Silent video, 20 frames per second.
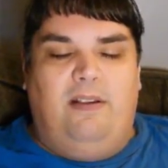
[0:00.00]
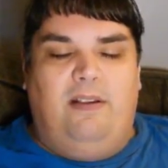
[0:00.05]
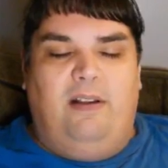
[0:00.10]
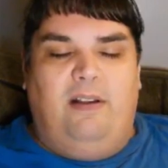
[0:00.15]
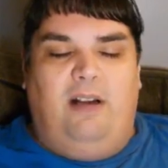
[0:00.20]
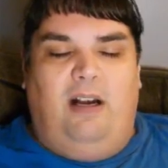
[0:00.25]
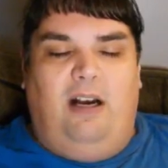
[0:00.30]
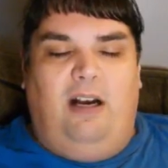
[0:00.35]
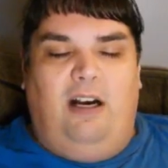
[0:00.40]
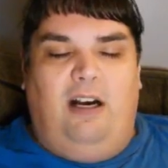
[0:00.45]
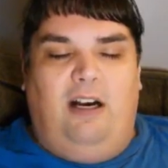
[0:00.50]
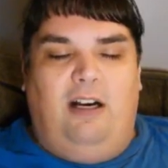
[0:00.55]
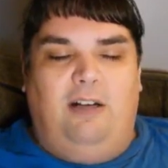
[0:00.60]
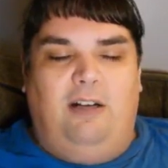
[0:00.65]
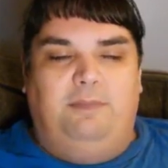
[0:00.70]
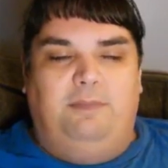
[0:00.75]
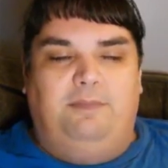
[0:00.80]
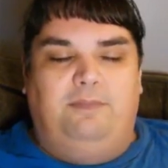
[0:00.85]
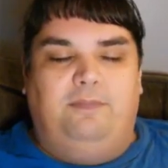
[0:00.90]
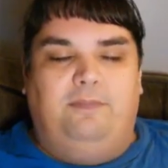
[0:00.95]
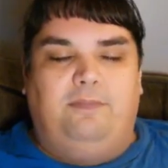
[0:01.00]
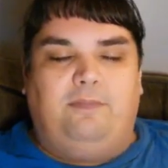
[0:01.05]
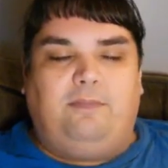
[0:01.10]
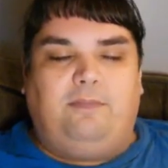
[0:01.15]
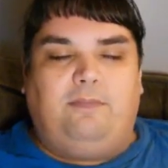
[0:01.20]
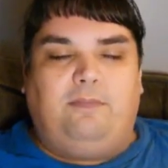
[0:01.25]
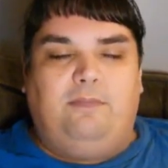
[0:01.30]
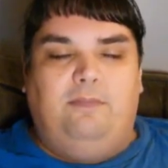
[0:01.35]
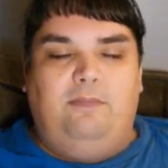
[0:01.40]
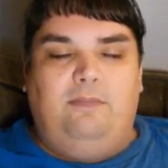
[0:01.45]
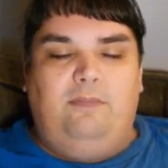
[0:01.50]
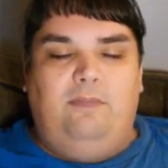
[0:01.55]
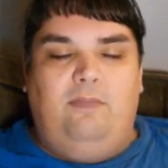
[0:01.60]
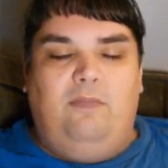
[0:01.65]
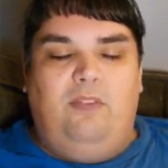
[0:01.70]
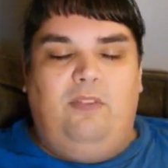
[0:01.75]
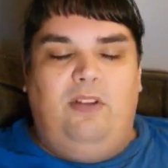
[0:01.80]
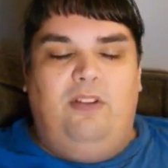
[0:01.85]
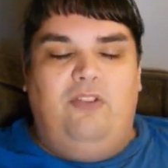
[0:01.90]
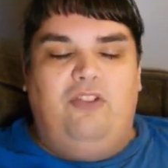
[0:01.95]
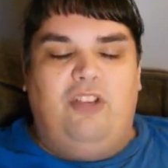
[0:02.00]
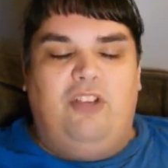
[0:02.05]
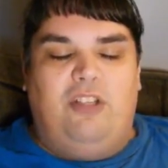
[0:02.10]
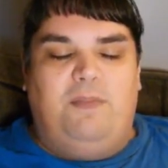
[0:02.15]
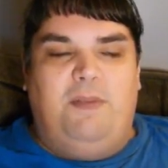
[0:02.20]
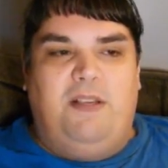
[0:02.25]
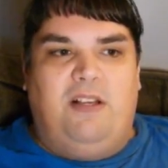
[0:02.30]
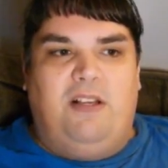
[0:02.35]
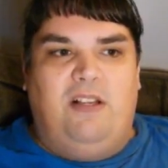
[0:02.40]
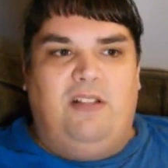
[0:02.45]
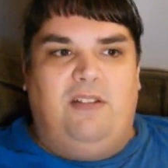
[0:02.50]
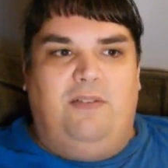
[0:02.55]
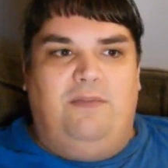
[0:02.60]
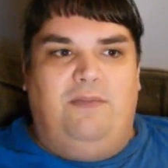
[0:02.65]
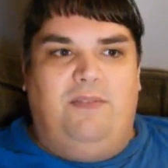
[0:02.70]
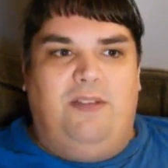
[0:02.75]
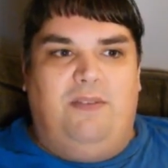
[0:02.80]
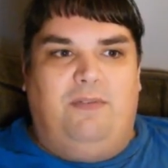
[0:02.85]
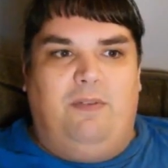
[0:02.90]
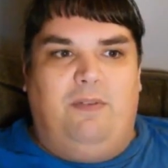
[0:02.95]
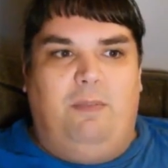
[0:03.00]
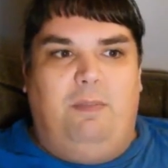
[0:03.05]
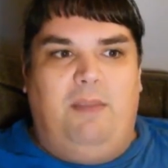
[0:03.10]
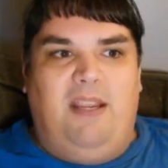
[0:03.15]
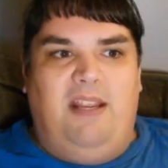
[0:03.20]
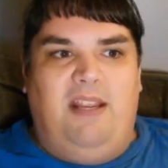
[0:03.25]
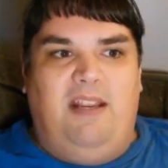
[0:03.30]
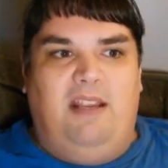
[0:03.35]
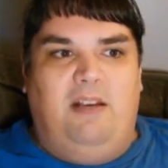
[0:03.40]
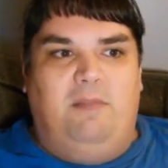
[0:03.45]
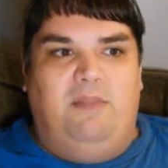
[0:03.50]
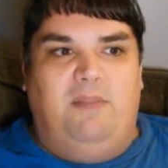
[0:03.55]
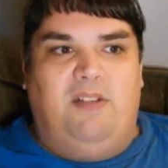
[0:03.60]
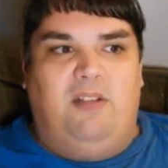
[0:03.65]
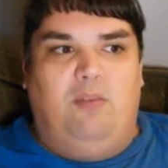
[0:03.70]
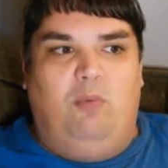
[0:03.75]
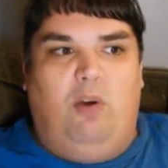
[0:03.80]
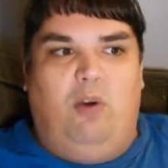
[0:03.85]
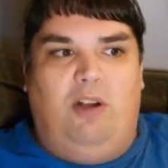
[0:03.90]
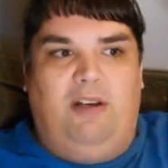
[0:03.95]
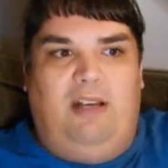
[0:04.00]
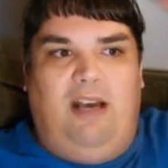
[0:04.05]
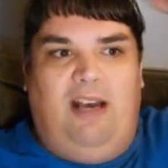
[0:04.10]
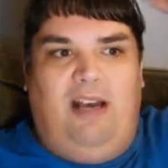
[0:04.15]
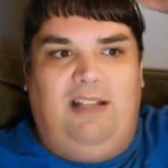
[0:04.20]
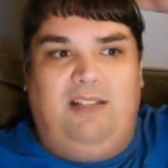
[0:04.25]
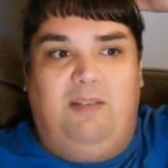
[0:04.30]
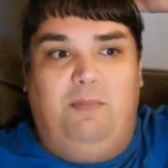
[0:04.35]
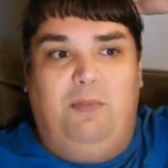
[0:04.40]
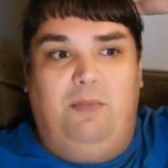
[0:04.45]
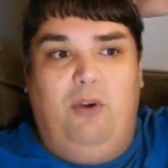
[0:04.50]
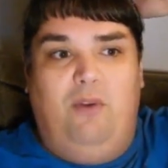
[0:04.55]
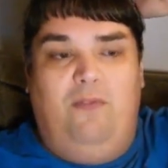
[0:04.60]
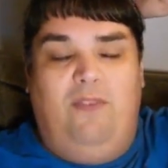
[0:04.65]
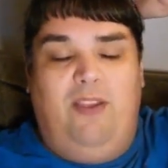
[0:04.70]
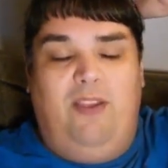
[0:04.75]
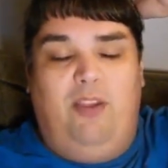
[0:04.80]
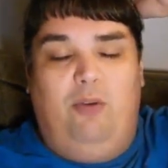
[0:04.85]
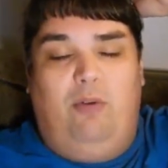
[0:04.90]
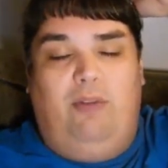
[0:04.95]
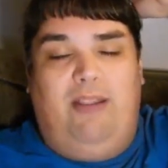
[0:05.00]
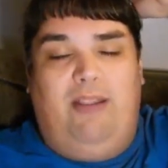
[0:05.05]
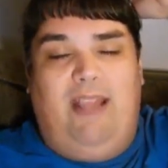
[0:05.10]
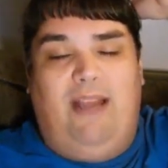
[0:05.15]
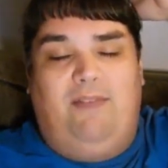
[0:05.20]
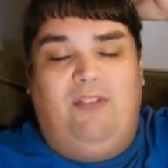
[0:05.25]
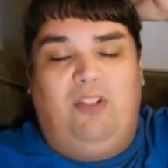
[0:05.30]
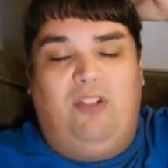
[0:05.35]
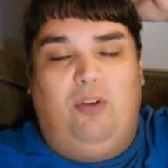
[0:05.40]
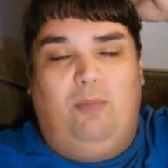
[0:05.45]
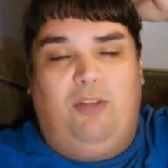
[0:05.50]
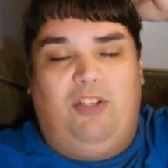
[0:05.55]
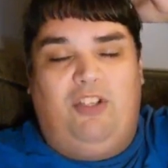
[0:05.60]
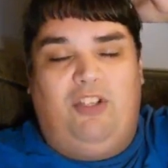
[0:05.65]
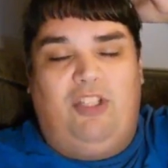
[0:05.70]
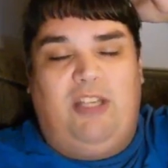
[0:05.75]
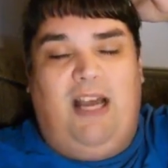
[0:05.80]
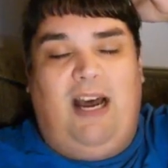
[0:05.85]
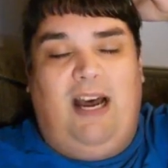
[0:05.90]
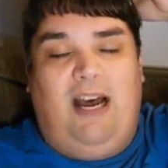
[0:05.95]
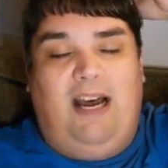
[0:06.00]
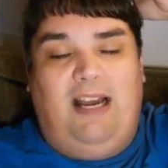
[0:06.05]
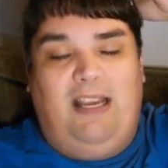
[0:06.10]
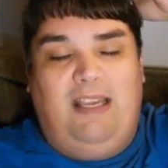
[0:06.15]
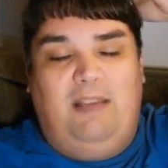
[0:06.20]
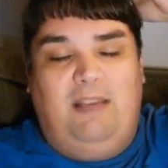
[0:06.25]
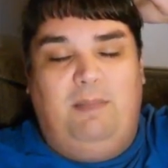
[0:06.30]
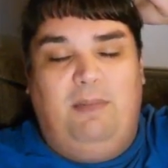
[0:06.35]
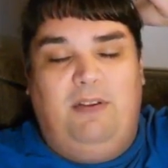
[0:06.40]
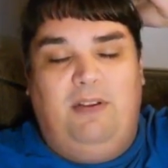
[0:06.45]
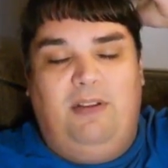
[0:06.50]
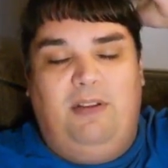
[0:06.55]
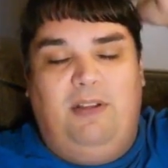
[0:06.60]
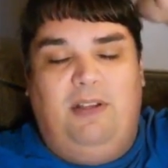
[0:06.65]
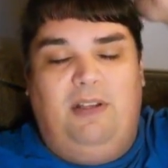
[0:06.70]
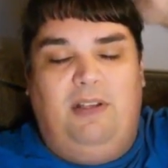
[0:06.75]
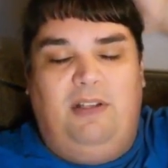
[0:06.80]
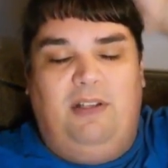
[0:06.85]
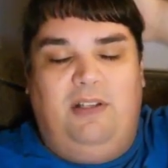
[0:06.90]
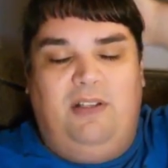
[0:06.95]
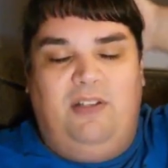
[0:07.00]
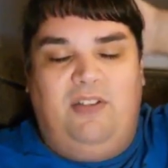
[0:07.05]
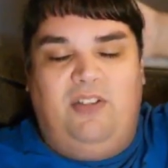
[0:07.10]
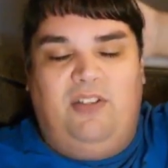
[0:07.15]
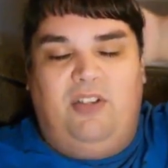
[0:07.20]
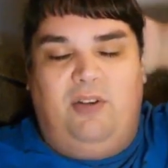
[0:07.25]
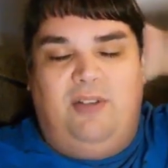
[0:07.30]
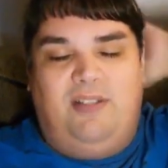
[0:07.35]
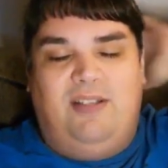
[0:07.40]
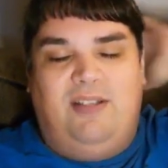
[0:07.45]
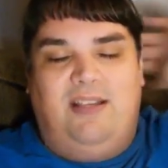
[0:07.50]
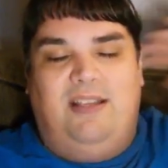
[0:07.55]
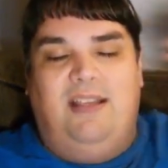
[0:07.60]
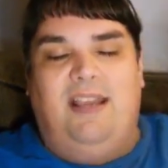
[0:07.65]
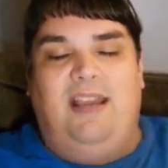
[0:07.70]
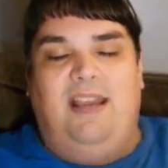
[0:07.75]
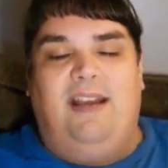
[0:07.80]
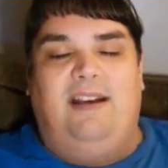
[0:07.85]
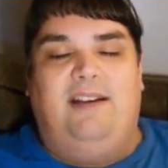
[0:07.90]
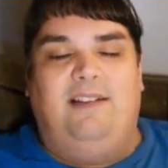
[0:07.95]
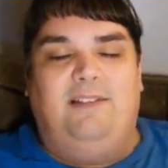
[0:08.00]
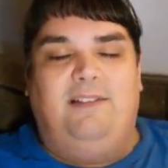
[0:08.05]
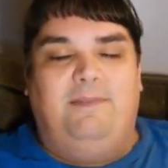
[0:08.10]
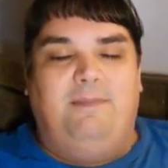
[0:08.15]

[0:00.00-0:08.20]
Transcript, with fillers: Um, just because of different mediums and whatnot, it's a movie, you only have so much time. So it's like, yeah.